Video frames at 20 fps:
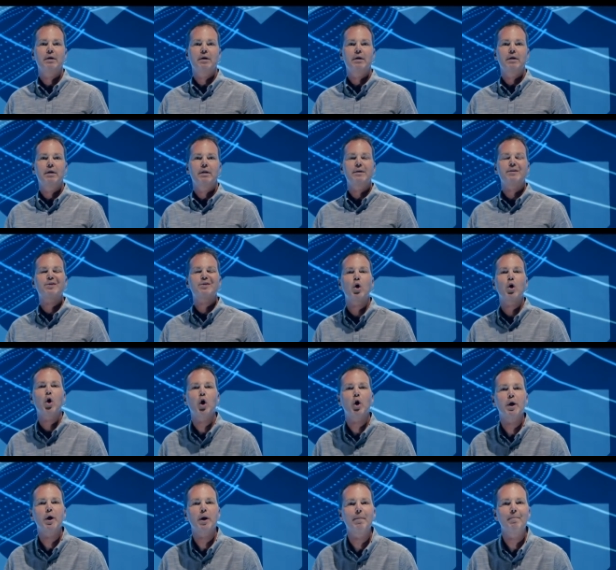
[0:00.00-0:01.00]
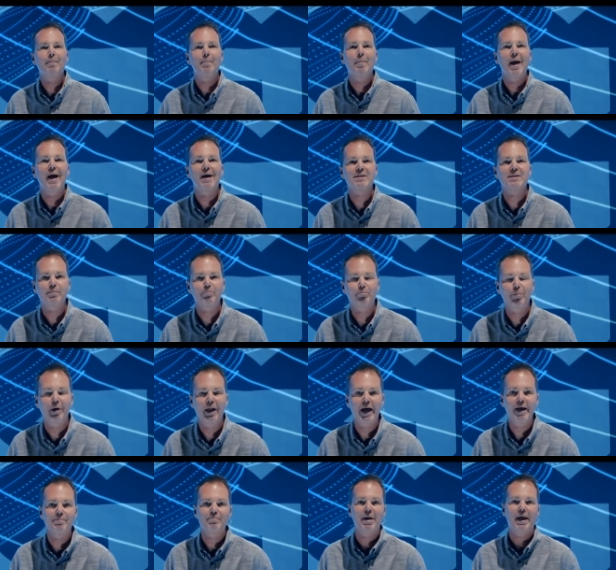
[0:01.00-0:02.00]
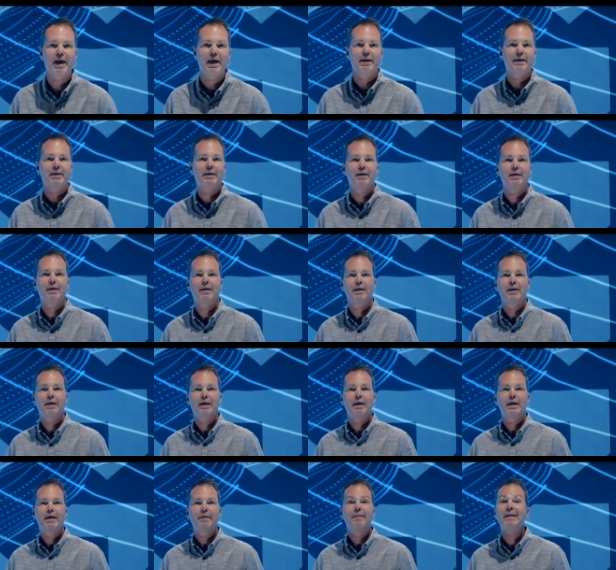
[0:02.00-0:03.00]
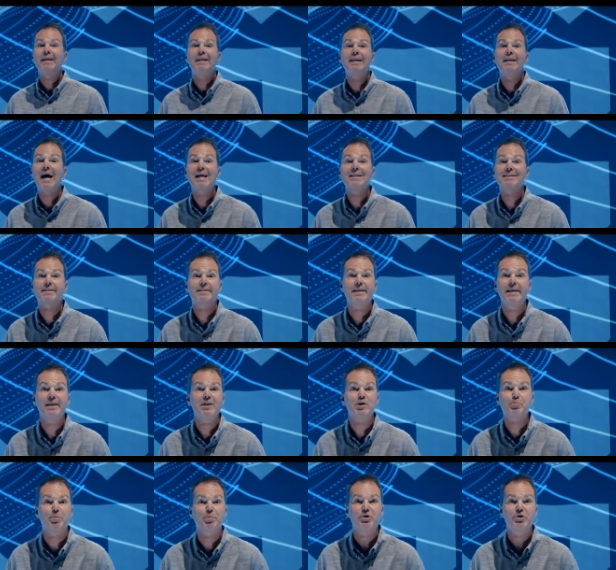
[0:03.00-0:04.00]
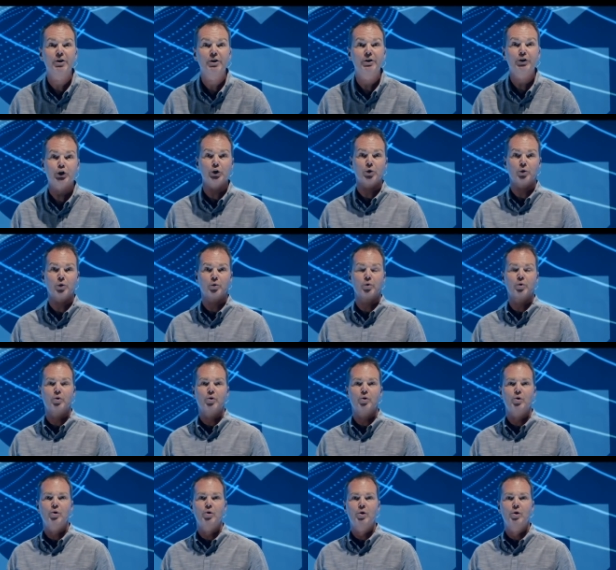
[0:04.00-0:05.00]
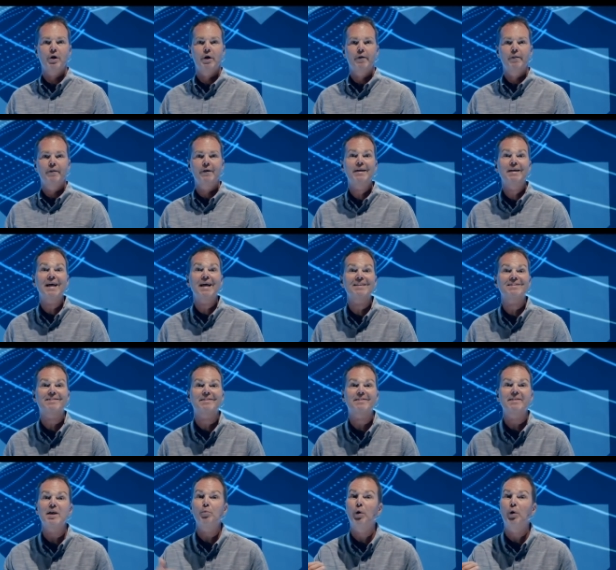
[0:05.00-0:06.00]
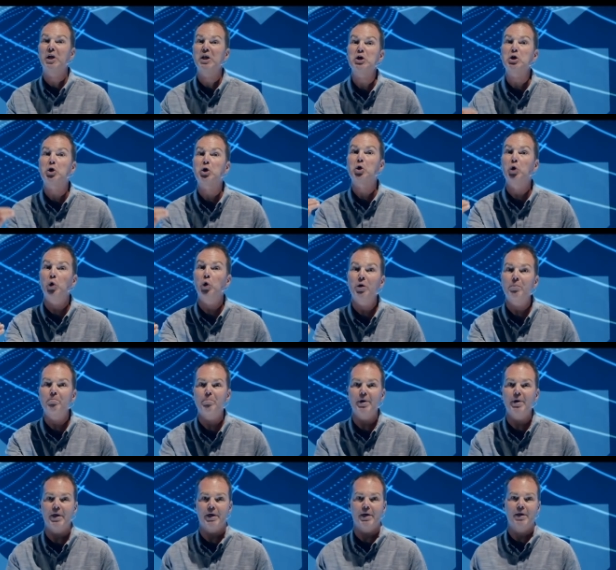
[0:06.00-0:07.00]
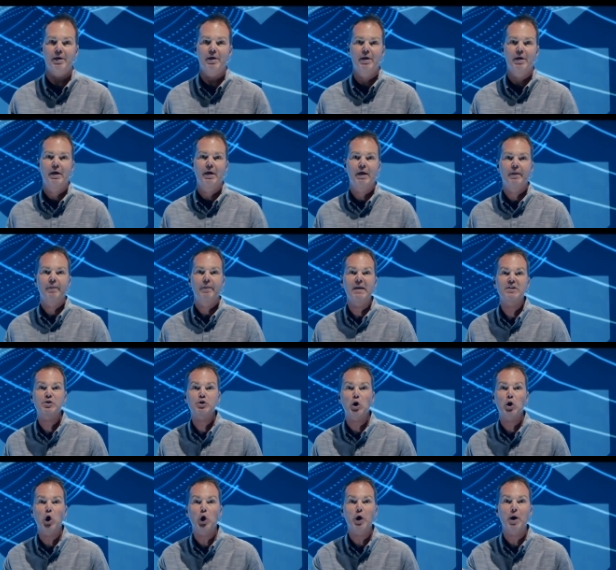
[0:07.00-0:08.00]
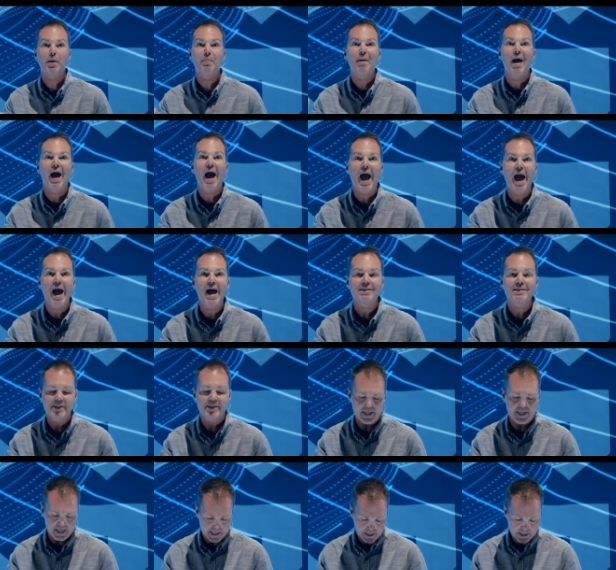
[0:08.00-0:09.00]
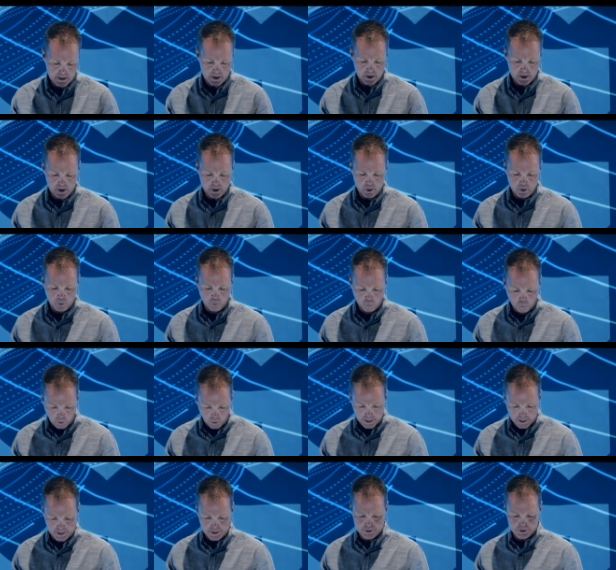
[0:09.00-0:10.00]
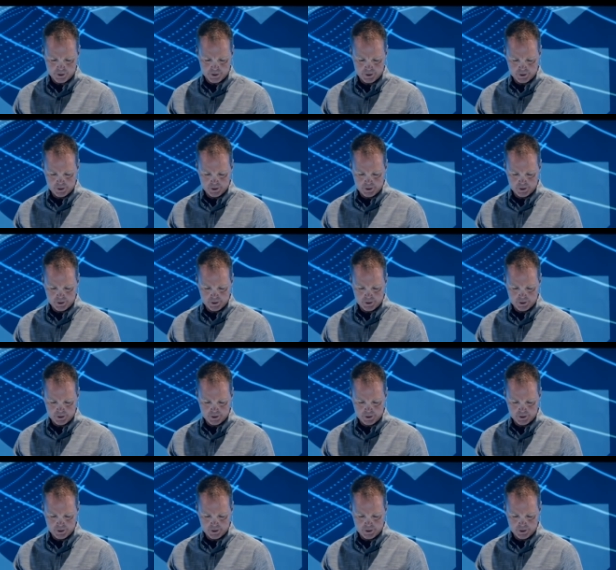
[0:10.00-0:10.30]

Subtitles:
They saw him as a blind man. They did not see his potential. They did not see what he could be. They saw him as he was.